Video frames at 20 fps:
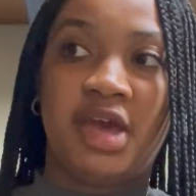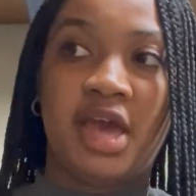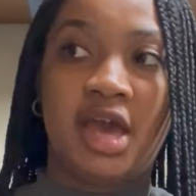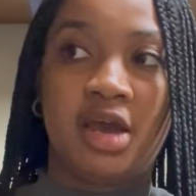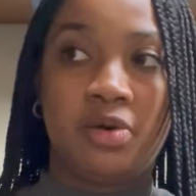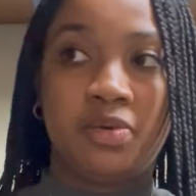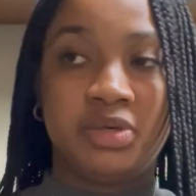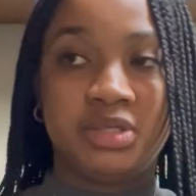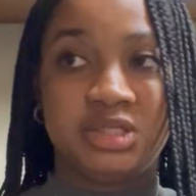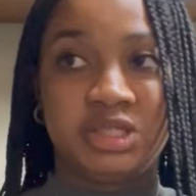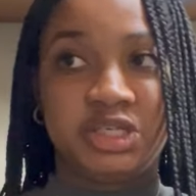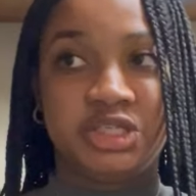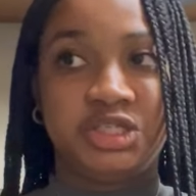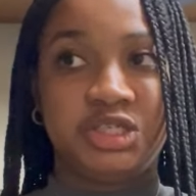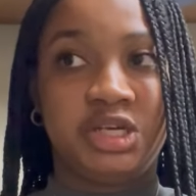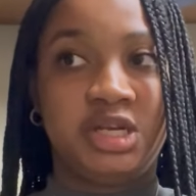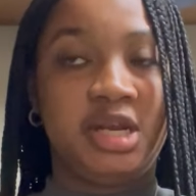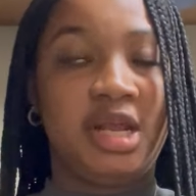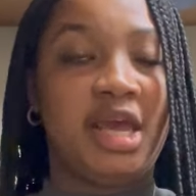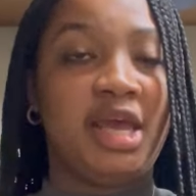
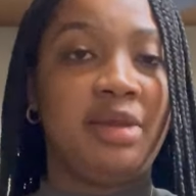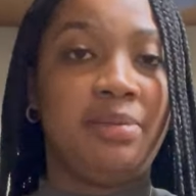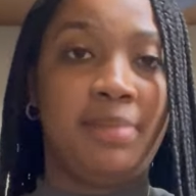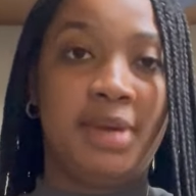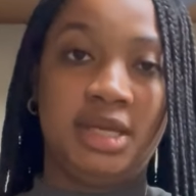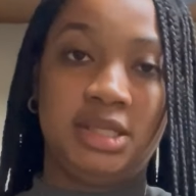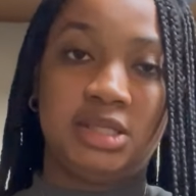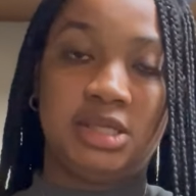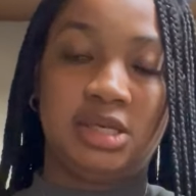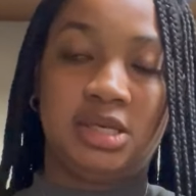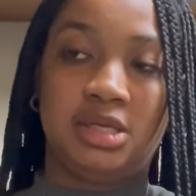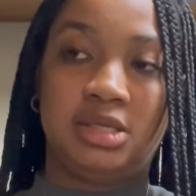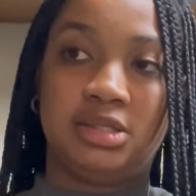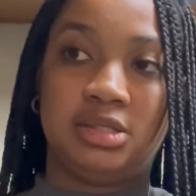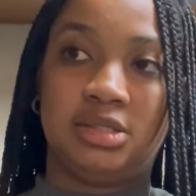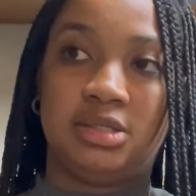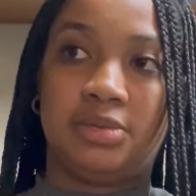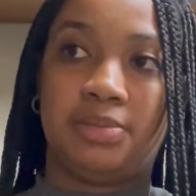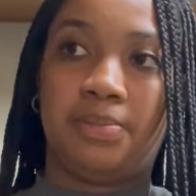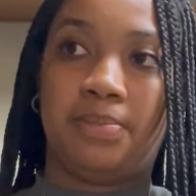acquisition and maintenance.